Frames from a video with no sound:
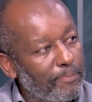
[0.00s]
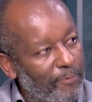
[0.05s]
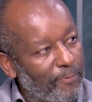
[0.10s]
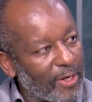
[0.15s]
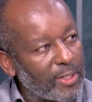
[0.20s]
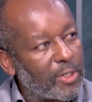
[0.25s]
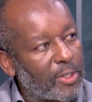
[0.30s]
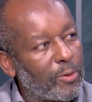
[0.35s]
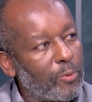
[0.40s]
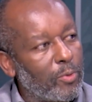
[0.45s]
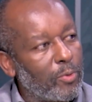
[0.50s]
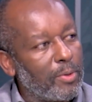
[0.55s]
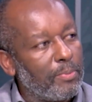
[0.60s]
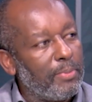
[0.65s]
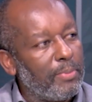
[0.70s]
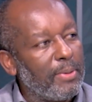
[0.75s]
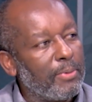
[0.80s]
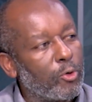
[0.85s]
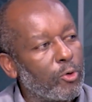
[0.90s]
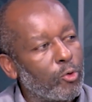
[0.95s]
faster will
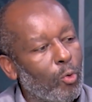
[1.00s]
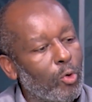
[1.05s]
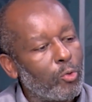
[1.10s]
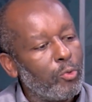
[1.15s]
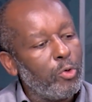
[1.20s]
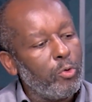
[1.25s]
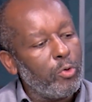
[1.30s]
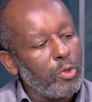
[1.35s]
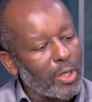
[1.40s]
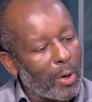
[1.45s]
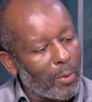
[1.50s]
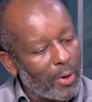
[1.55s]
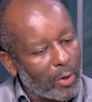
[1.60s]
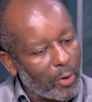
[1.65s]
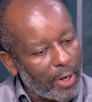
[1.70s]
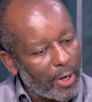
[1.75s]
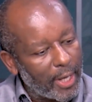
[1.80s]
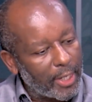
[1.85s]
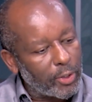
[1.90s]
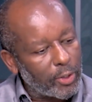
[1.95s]
be, because what we do is our
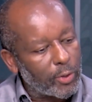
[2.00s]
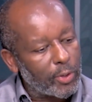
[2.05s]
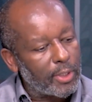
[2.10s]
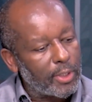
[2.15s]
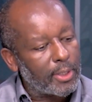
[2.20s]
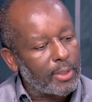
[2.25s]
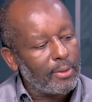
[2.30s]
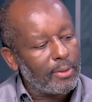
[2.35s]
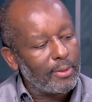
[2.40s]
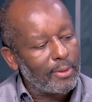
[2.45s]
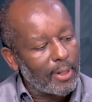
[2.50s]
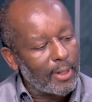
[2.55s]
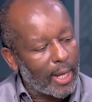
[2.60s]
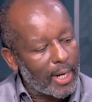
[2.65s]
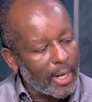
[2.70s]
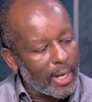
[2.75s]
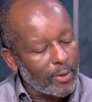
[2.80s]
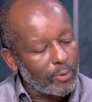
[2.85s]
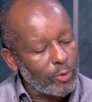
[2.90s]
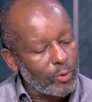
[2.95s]
connection
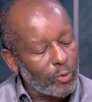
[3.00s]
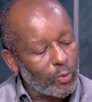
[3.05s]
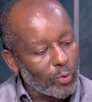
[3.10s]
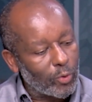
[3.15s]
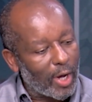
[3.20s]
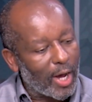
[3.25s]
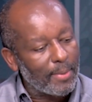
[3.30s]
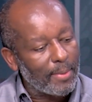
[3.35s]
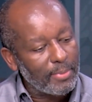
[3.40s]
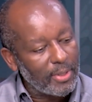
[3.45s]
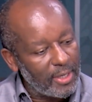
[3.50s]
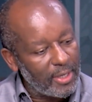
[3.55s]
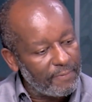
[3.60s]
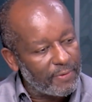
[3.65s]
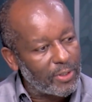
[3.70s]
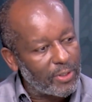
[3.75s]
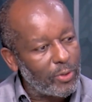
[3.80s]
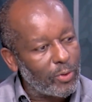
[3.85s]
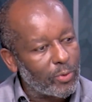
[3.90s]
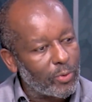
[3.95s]
allows you to come, give
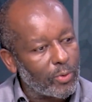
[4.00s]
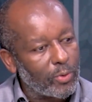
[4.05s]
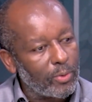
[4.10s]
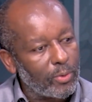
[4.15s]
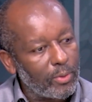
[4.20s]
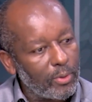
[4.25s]
us your